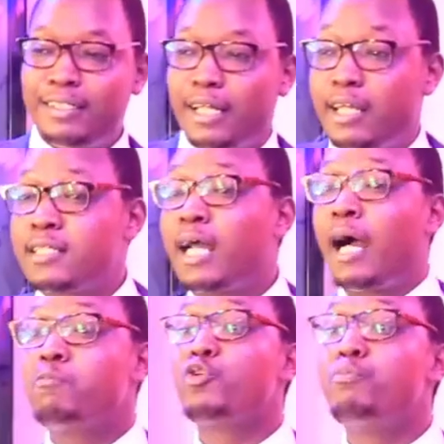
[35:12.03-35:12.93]
and he has
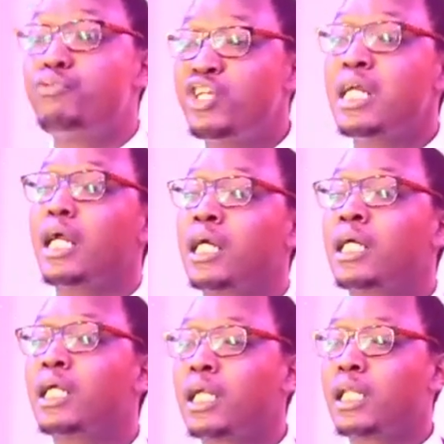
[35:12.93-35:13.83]
come to bring
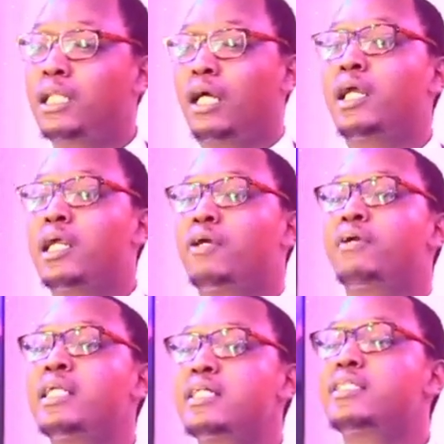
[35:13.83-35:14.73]
the
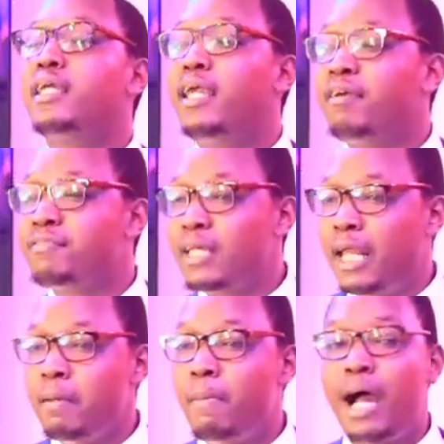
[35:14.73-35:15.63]
greatest gift
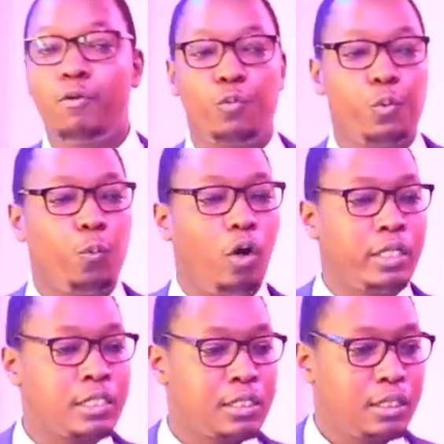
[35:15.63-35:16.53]
any man would
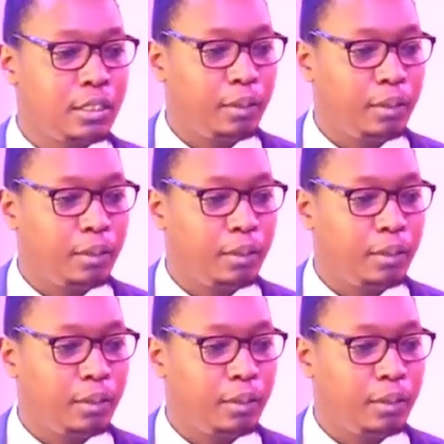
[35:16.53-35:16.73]
want.